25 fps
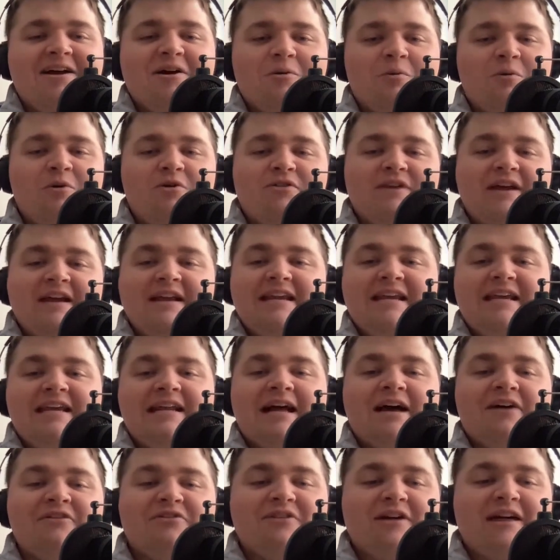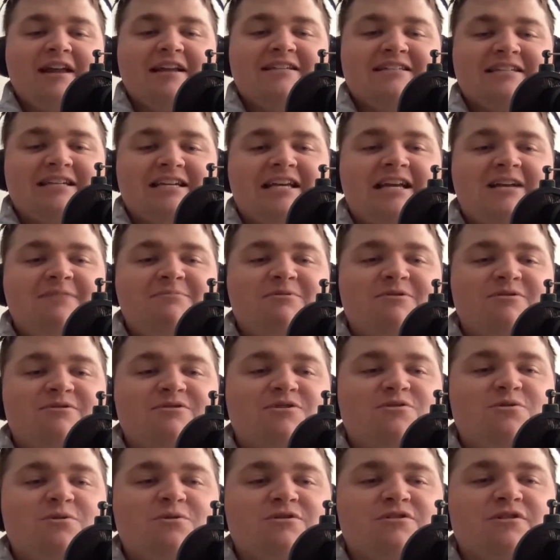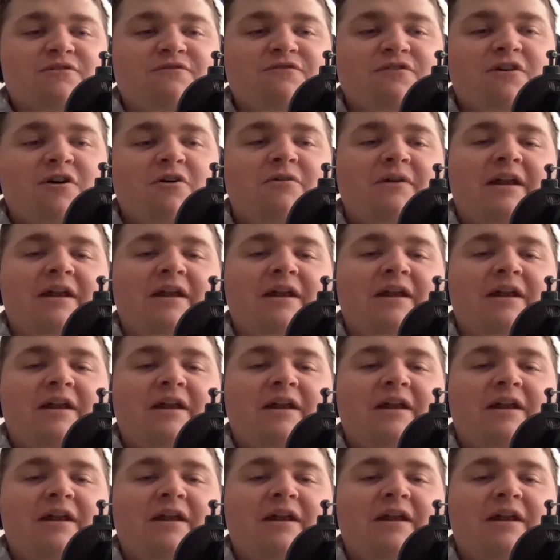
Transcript: where they need athletics to keep their schools afloat.